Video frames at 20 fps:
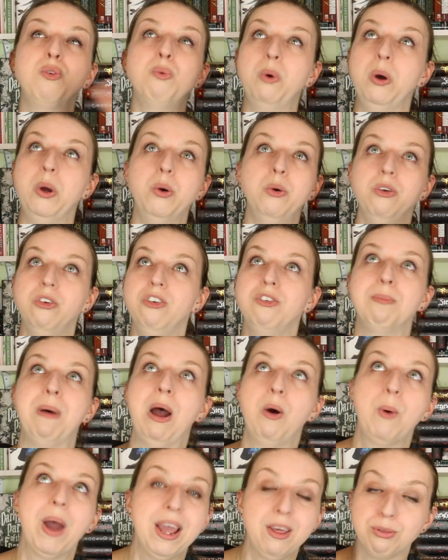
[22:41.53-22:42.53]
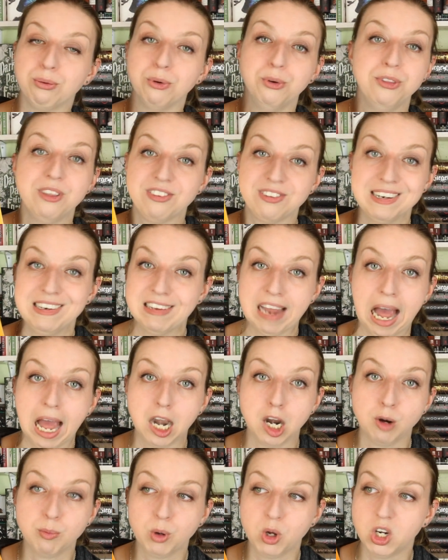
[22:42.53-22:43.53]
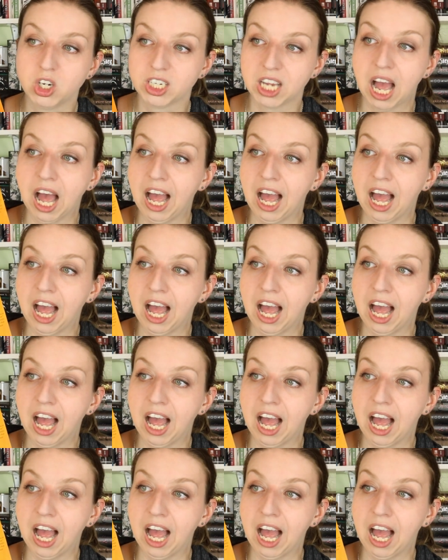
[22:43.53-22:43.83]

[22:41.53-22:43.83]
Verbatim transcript: swooned my way through this entire book.